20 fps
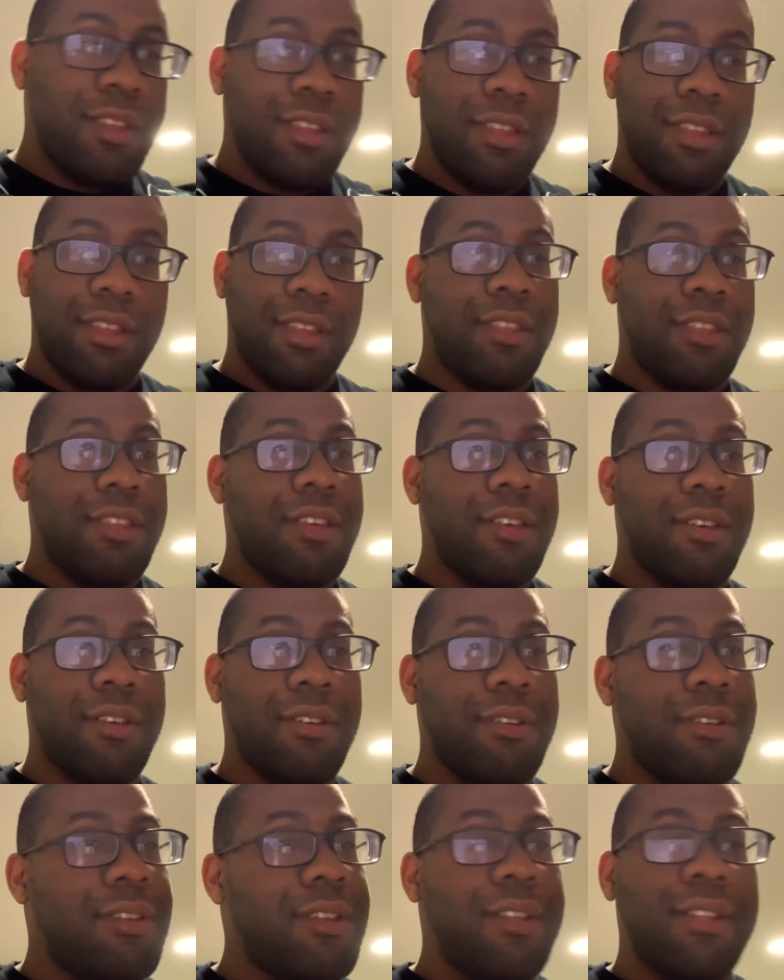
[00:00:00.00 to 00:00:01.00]
You know.
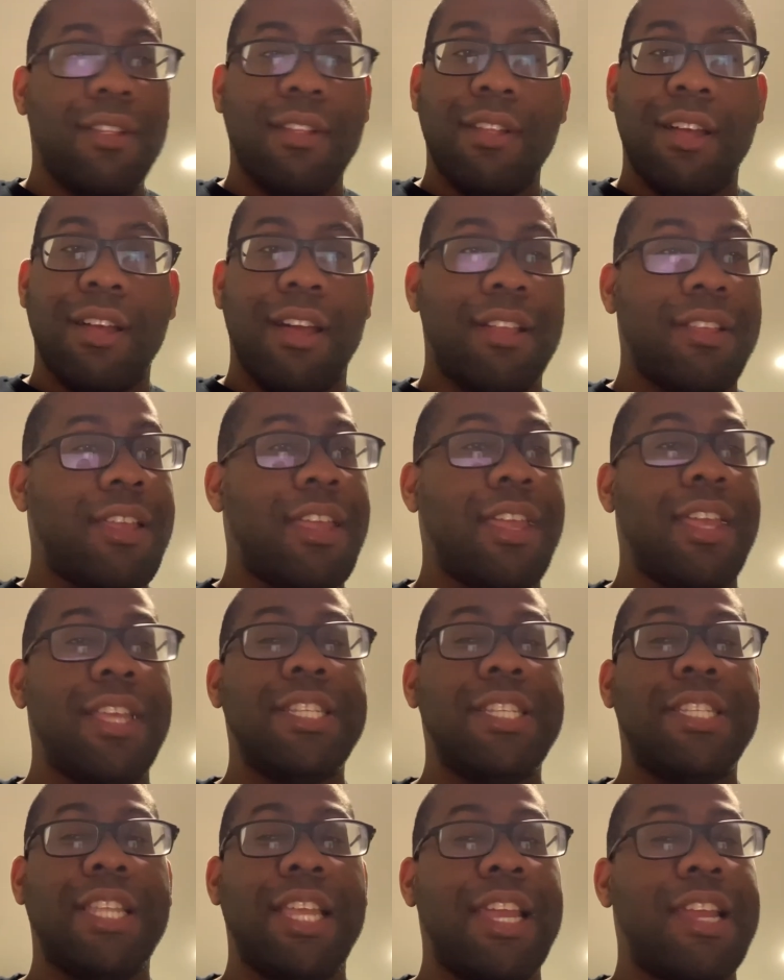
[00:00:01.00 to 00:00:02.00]
I can't
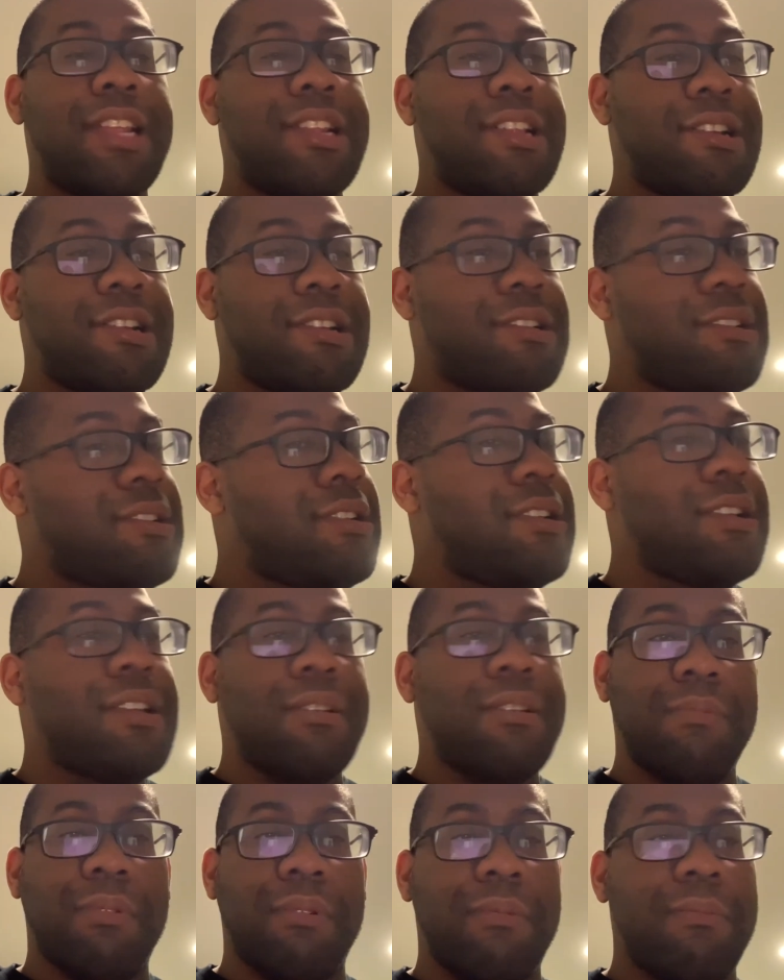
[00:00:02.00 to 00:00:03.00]
stand her,
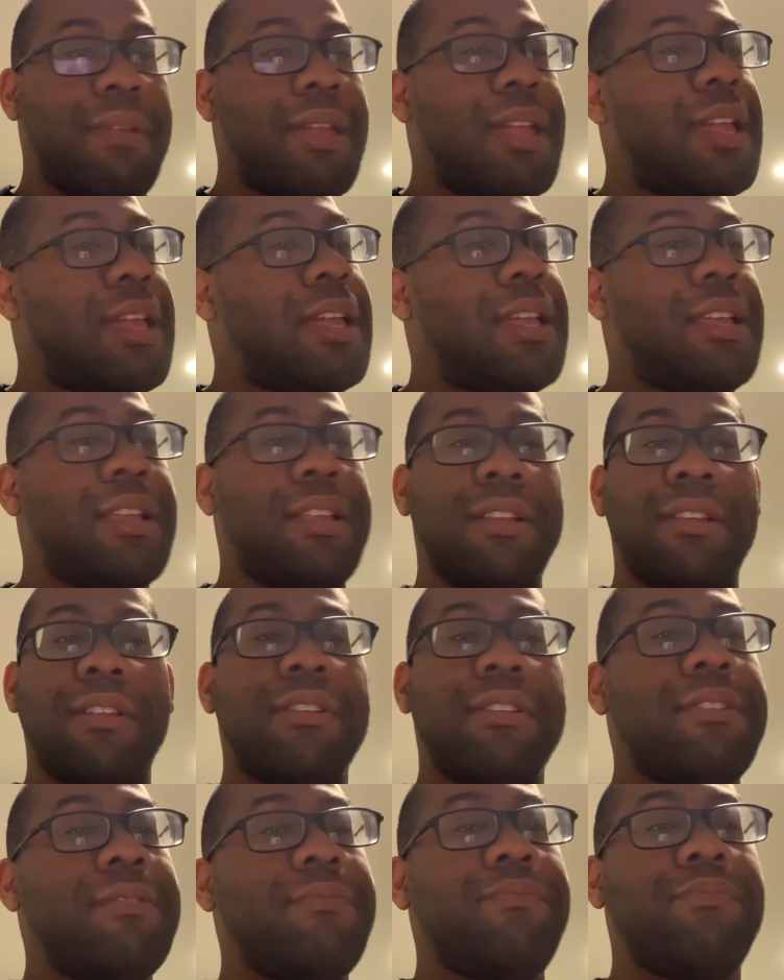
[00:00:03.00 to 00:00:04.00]
but man,
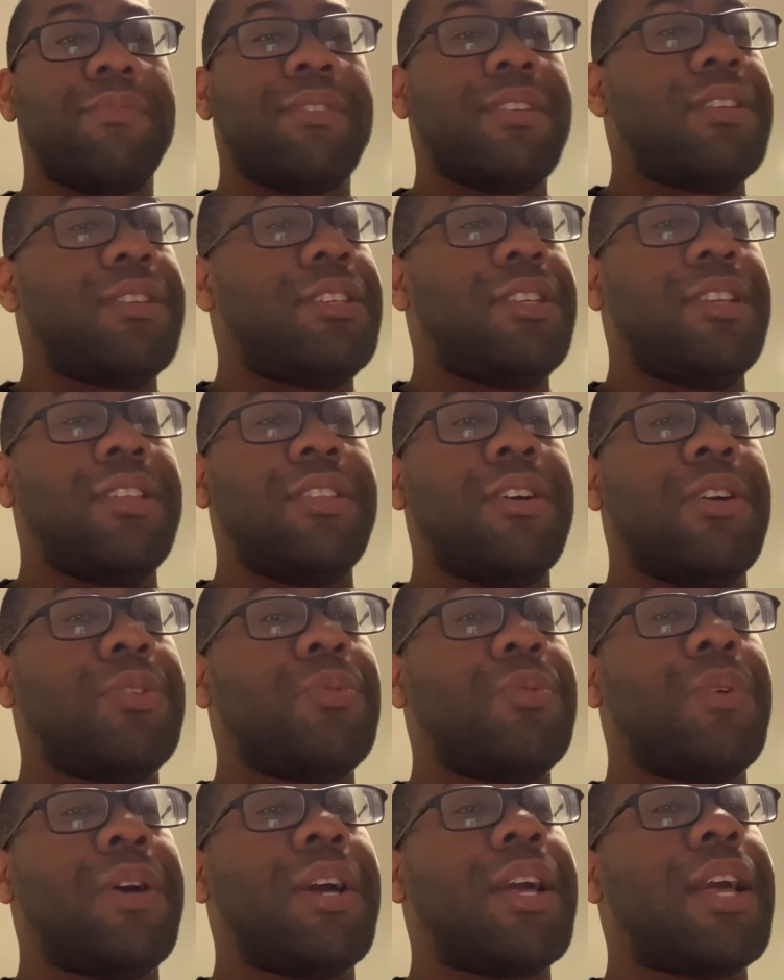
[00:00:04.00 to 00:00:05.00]
she knows
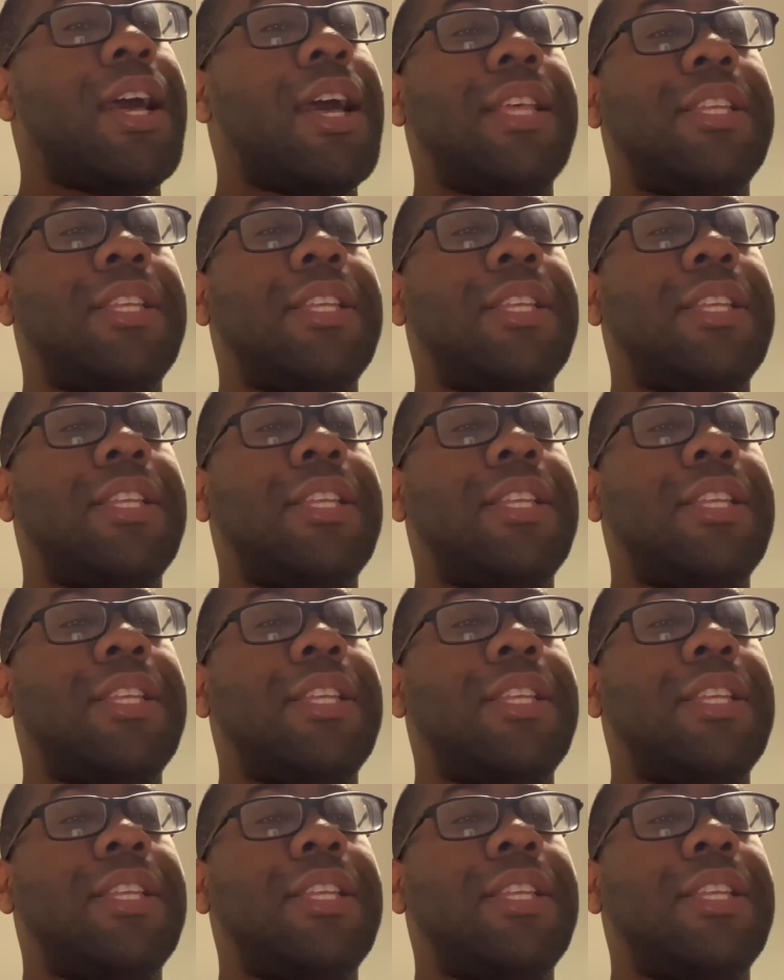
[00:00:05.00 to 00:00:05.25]
what kind of